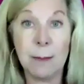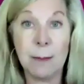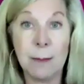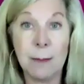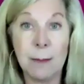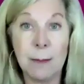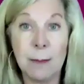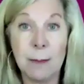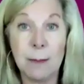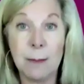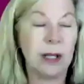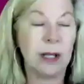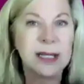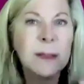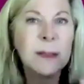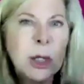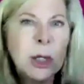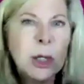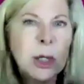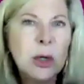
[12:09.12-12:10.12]
but you're not really it
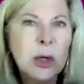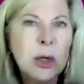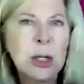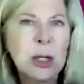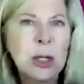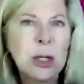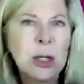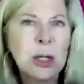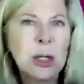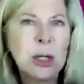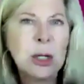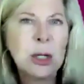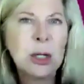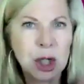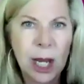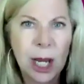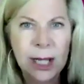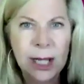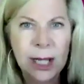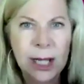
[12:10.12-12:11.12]
doesn't mean you
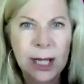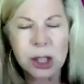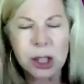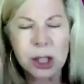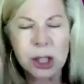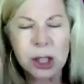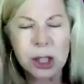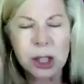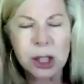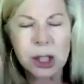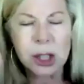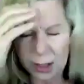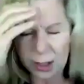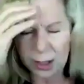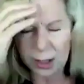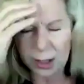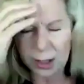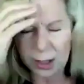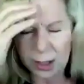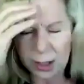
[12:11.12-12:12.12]
can change up.
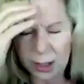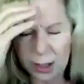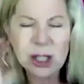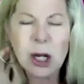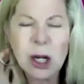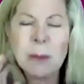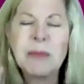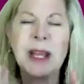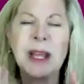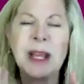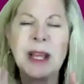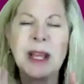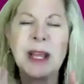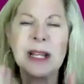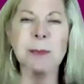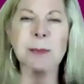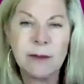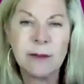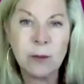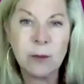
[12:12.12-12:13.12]
You can't change up
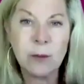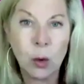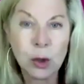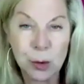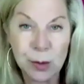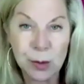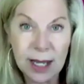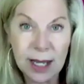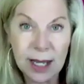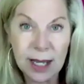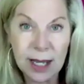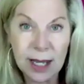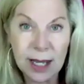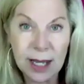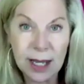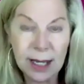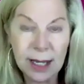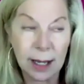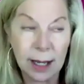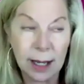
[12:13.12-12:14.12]
things because of course you
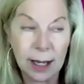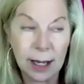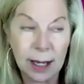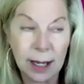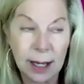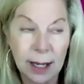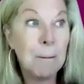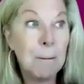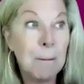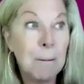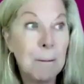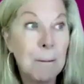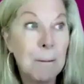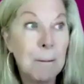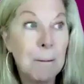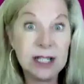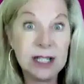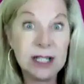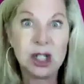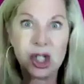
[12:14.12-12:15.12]
can. But
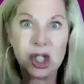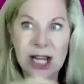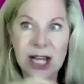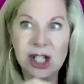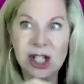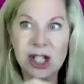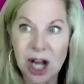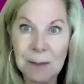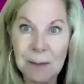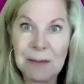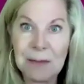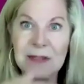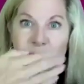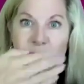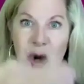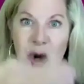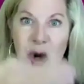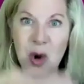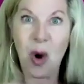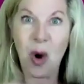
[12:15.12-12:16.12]
you need to change it up
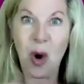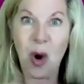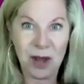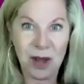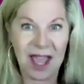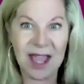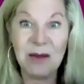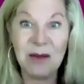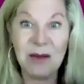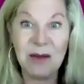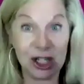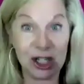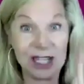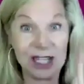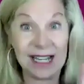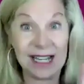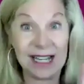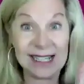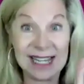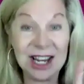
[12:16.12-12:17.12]
and then know, okay,
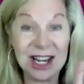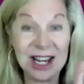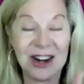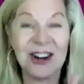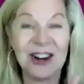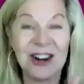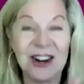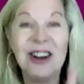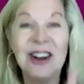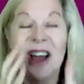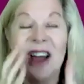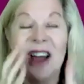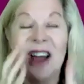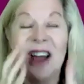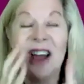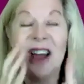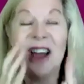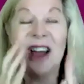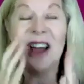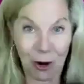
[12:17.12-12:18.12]
when she gets here,
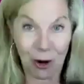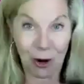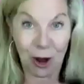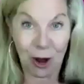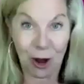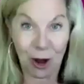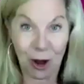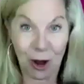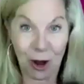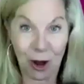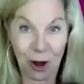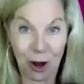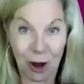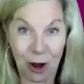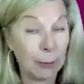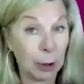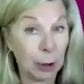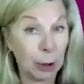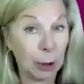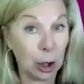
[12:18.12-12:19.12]
I'm going
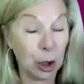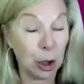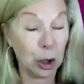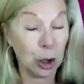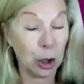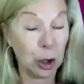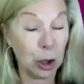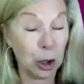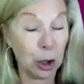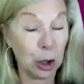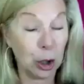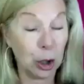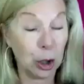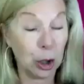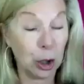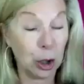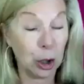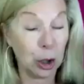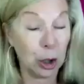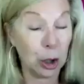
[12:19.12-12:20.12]
to nurture.
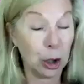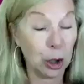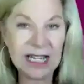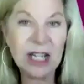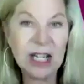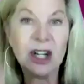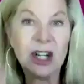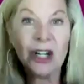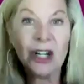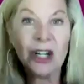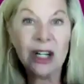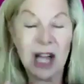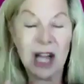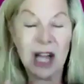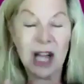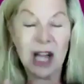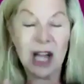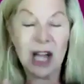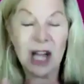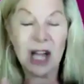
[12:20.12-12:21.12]
When she gets here,
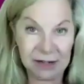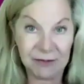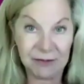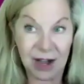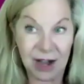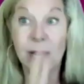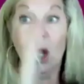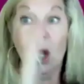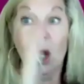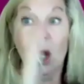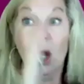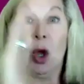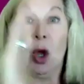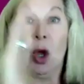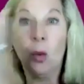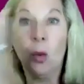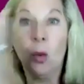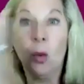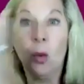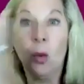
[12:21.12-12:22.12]
I'm going to invite.
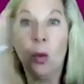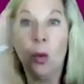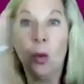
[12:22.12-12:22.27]
When she